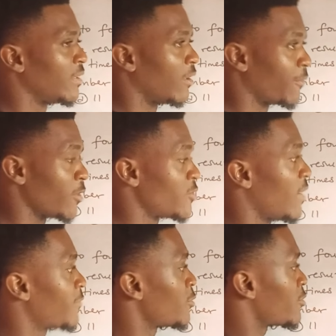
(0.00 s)
Of course, you
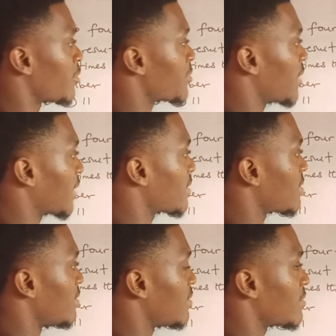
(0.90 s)
have to subtract
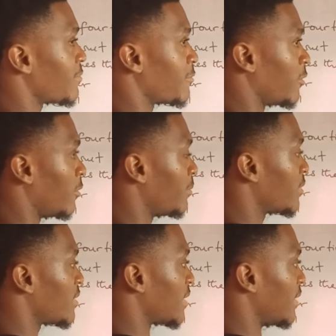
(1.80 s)
6
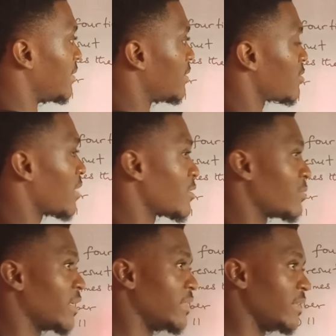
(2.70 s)
from 10 so as
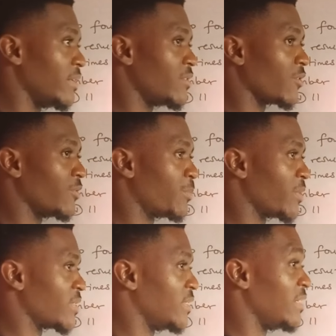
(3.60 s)
to get the age of the
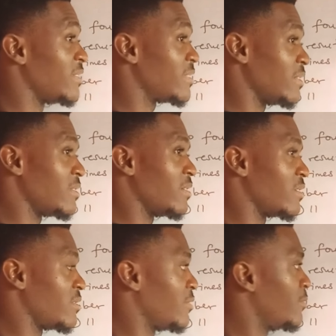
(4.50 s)
person in 6
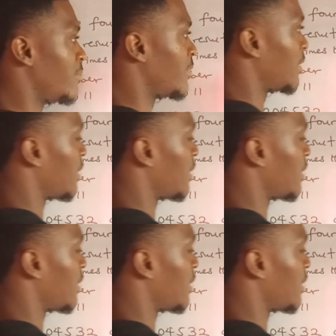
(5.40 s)
years ago.